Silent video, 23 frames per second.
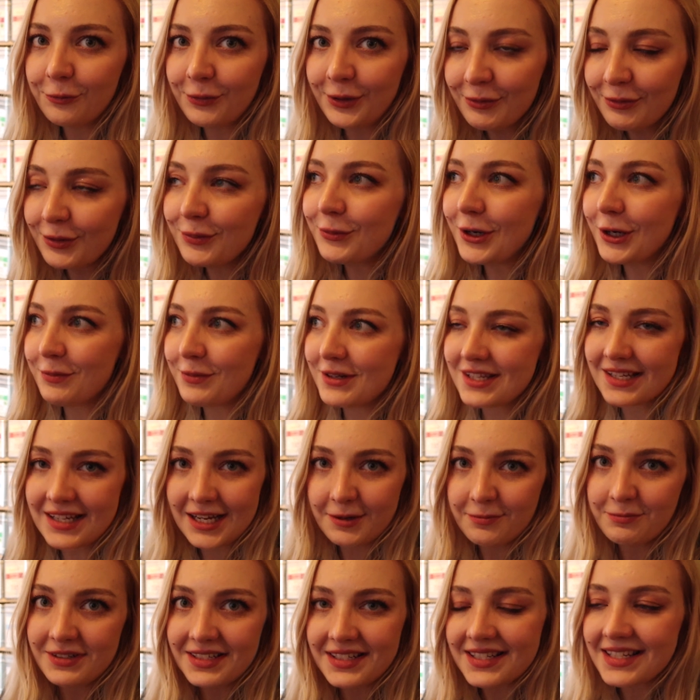we would pop into
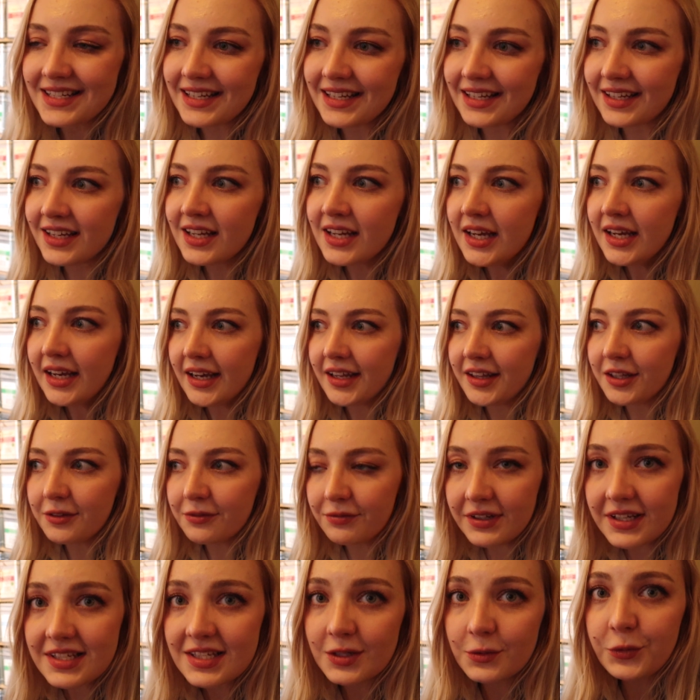Hebden Tea, and the
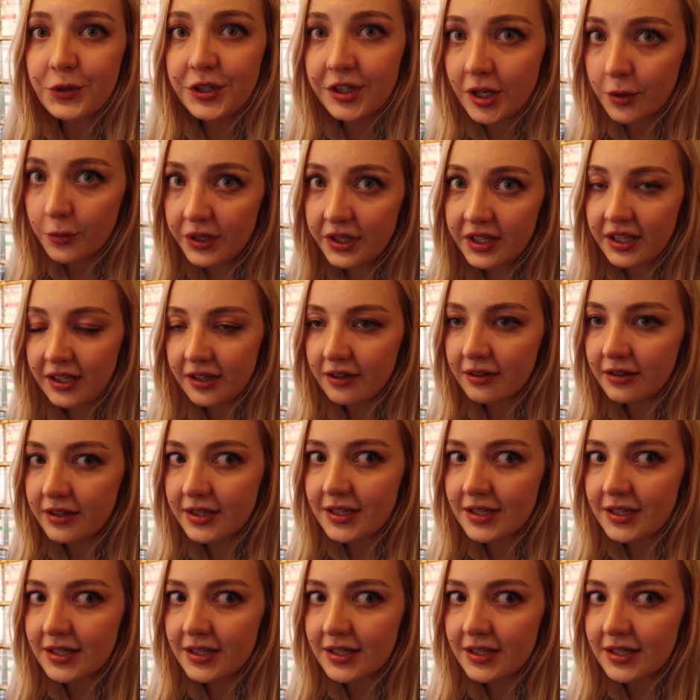reason we'd go in here